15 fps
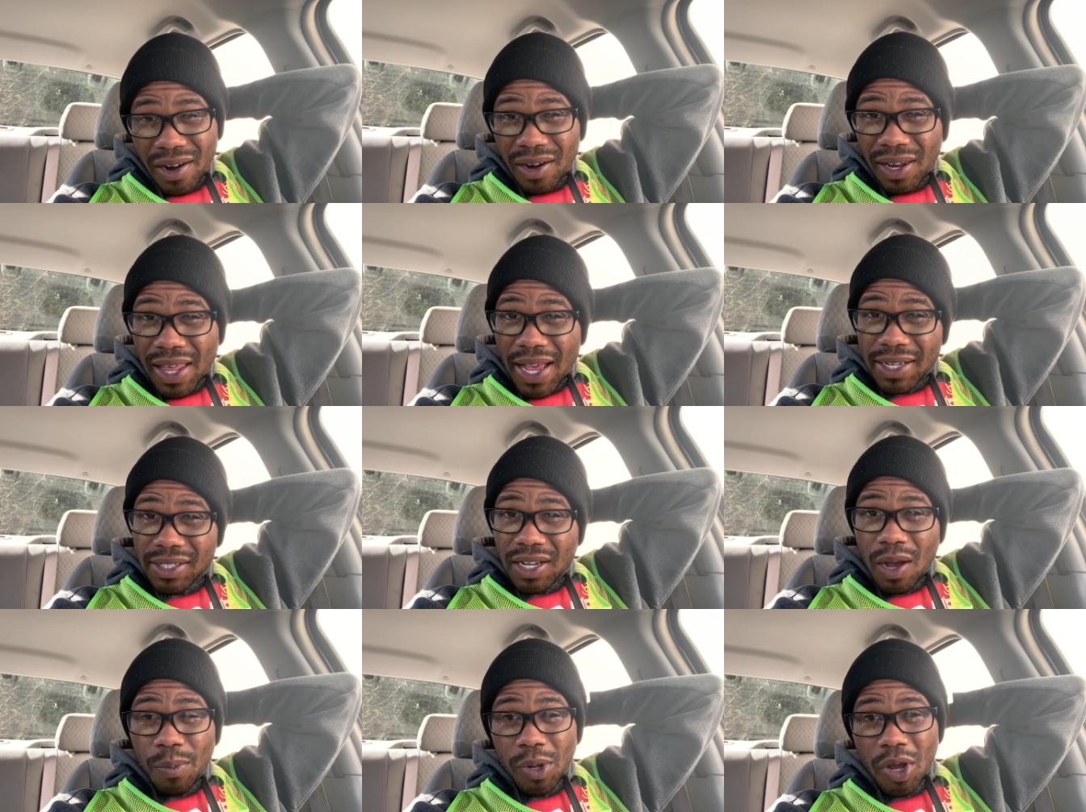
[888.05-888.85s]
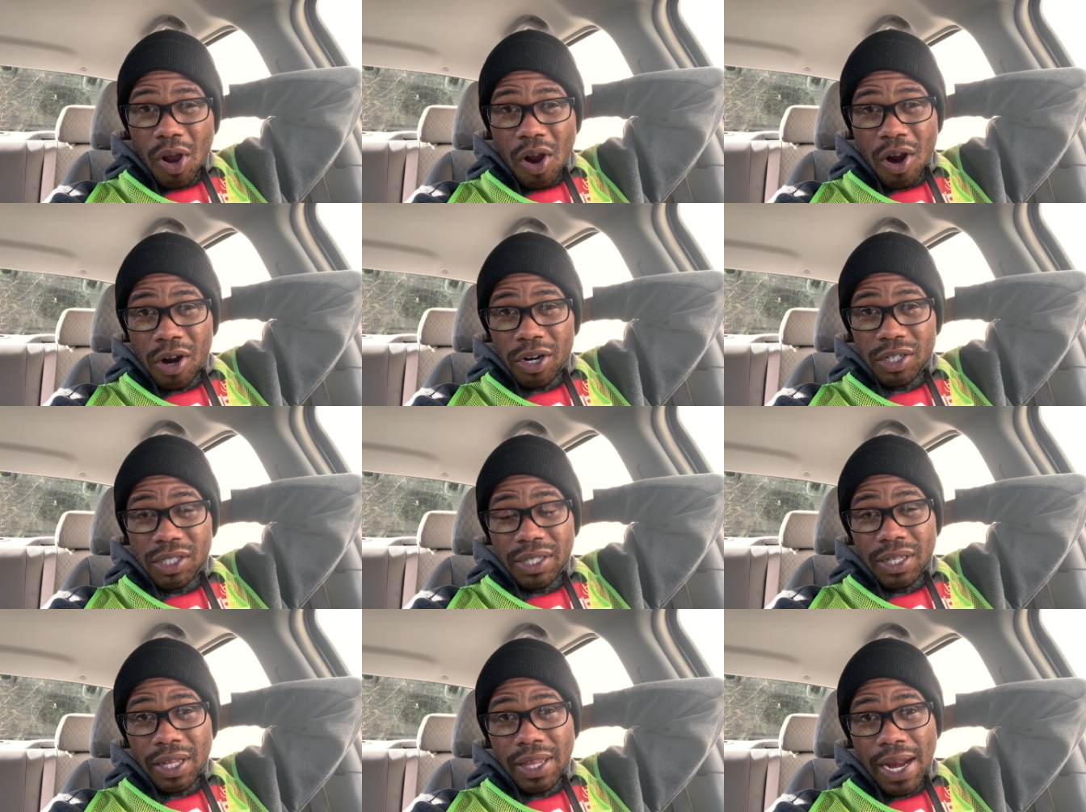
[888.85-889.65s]
The last couple of cars
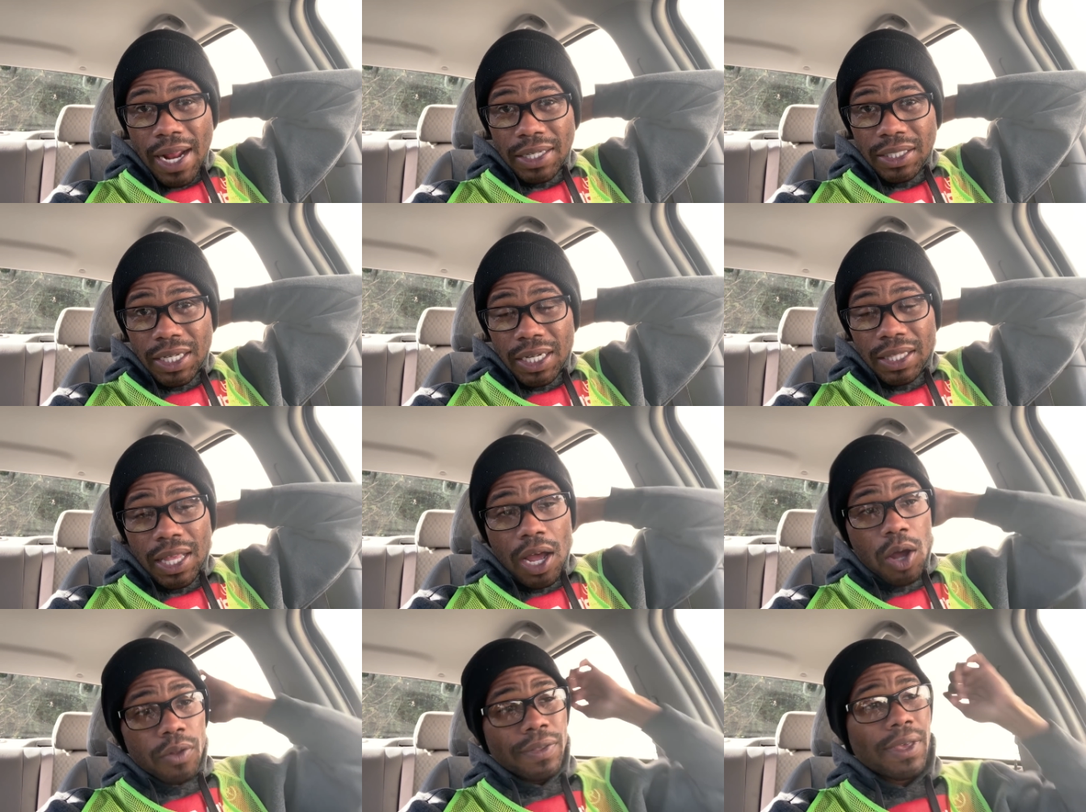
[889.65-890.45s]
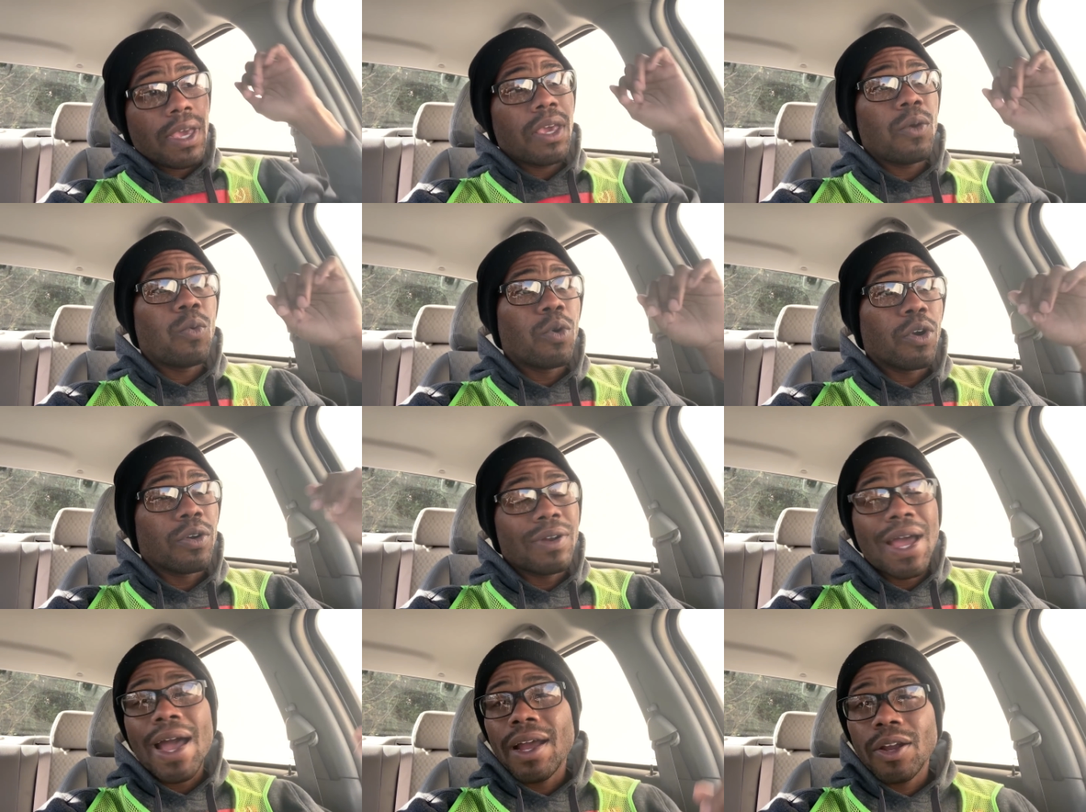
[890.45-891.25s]
that I checked out, they were
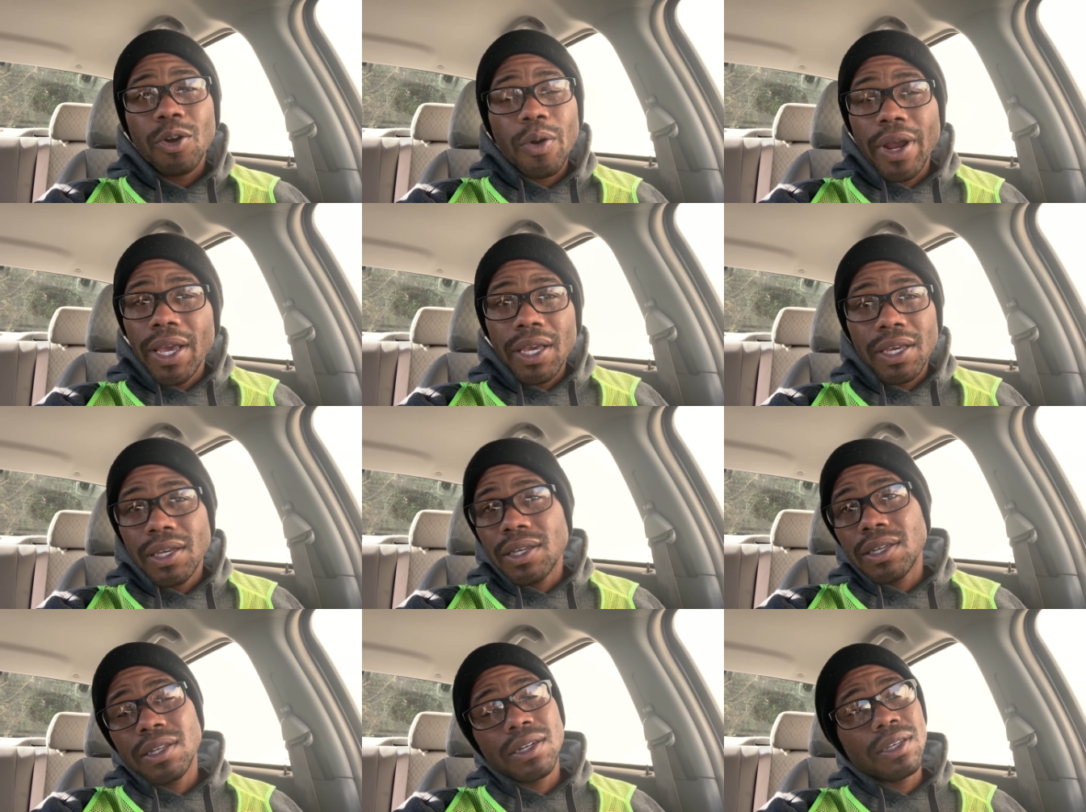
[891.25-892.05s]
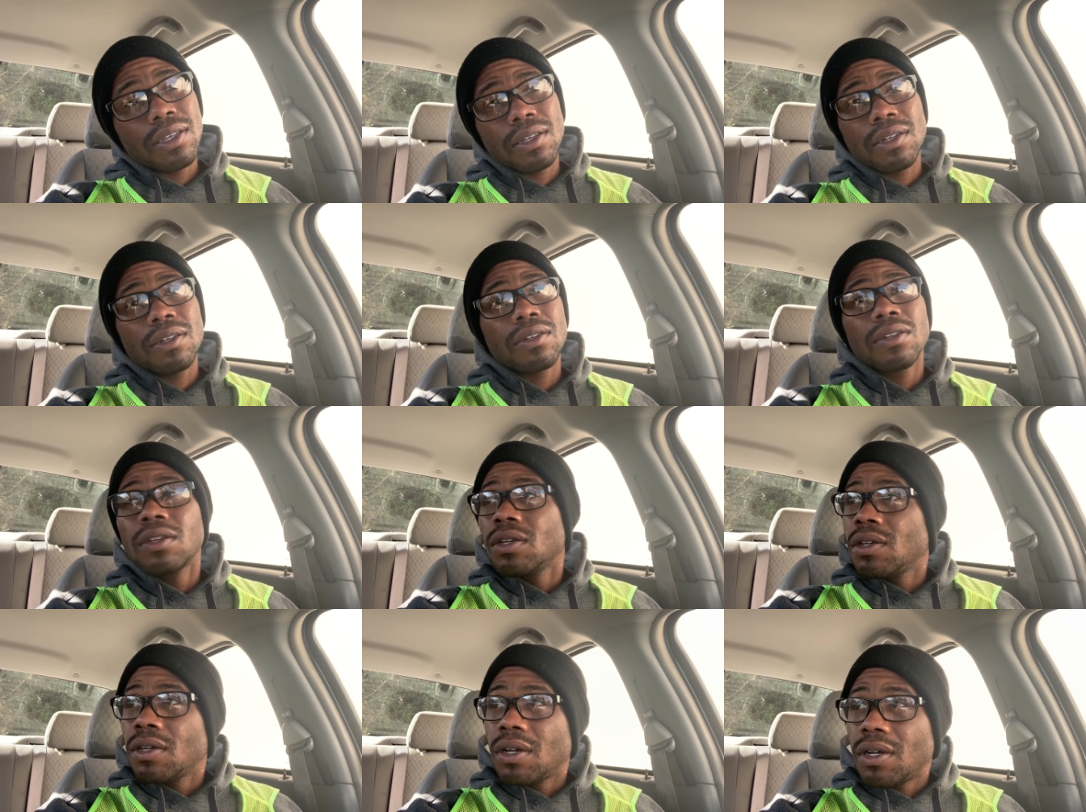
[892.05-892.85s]
not cranking, and
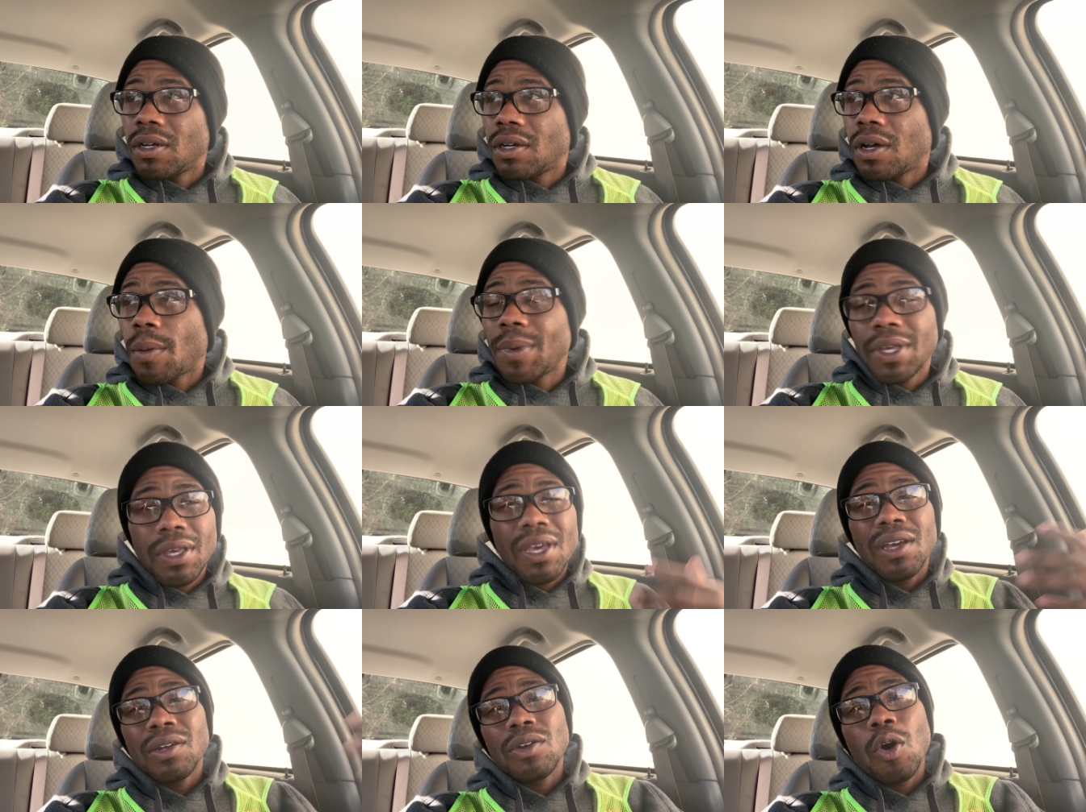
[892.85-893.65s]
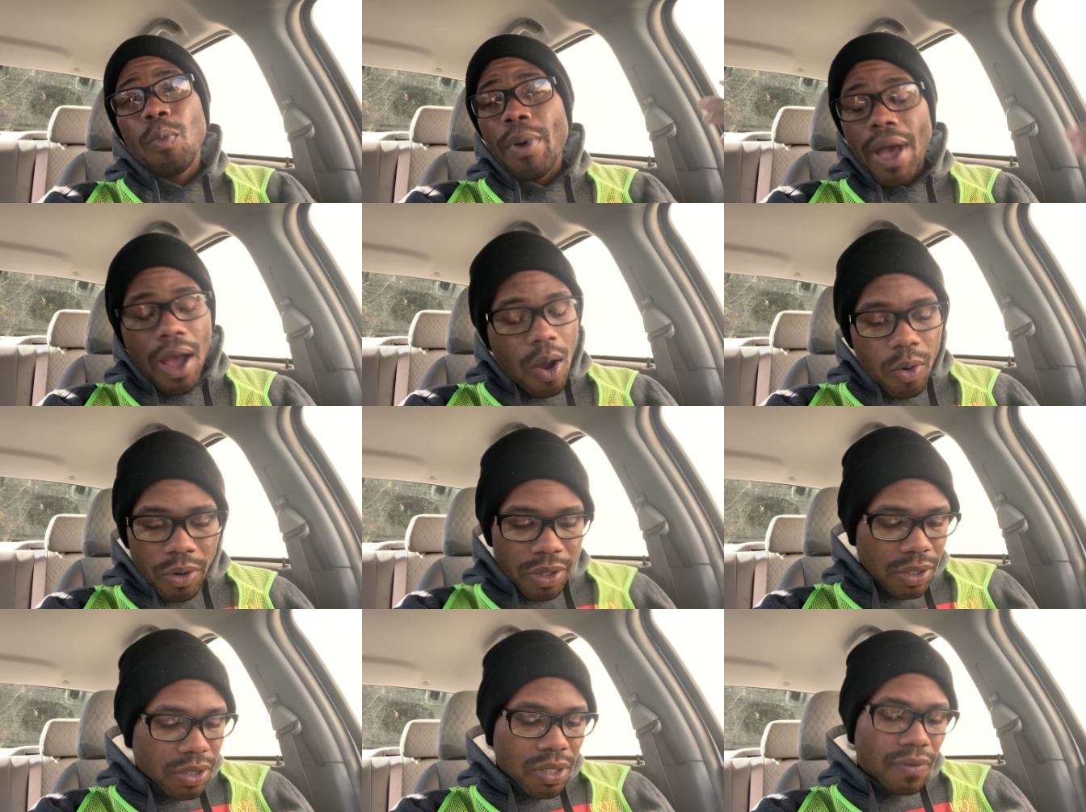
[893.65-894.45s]
yeah, no power
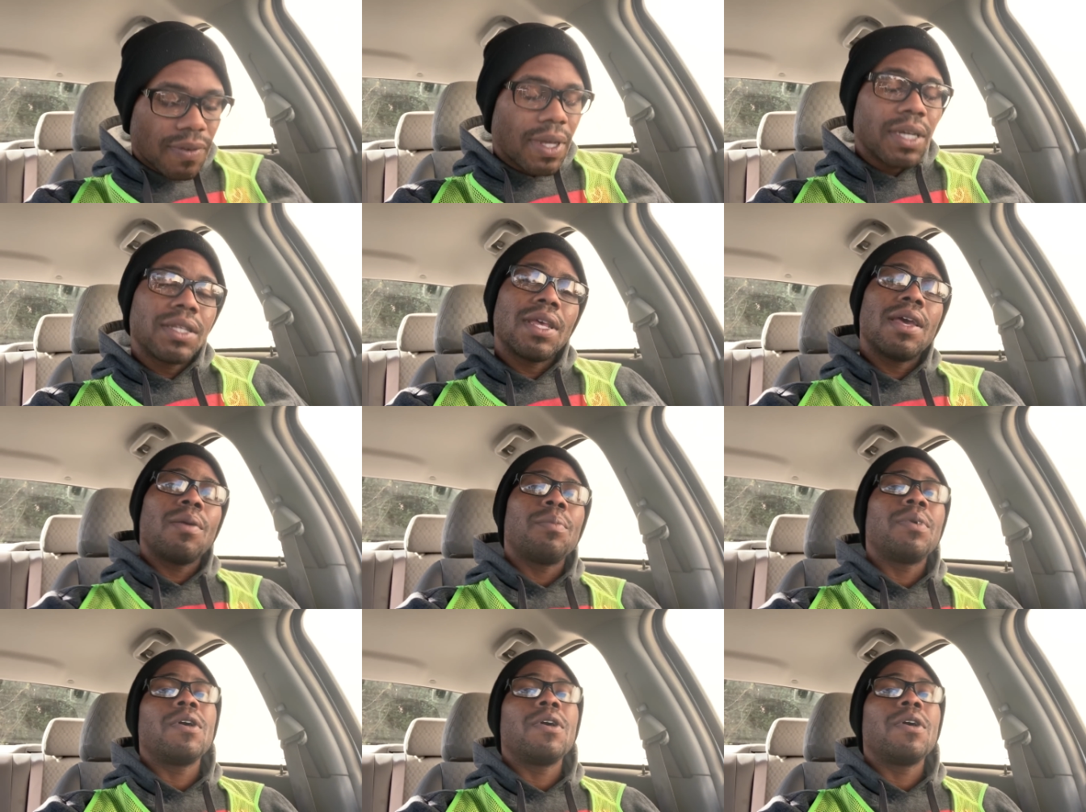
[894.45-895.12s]
and stuff like that.